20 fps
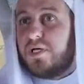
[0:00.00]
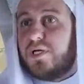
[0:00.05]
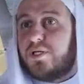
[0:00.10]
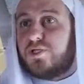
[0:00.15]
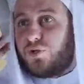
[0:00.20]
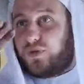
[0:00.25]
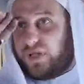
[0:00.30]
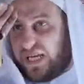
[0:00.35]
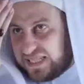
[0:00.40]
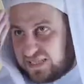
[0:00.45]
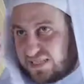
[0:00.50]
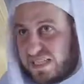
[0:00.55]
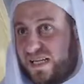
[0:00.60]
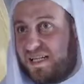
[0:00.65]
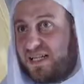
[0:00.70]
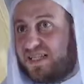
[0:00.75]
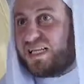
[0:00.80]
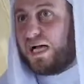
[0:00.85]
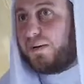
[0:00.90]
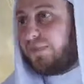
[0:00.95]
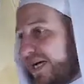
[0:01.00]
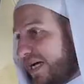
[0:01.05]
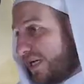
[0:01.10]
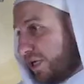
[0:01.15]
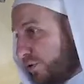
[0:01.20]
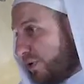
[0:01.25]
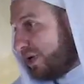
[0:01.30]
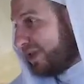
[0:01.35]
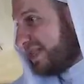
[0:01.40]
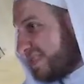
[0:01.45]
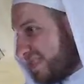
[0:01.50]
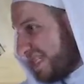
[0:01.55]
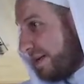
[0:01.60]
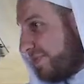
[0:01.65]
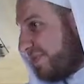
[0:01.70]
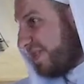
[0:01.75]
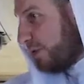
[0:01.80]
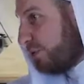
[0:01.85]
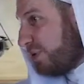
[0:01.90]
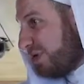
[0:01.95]
So they started coming and doing the same
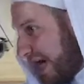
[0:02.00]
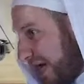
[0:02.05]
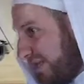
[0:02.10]
thing with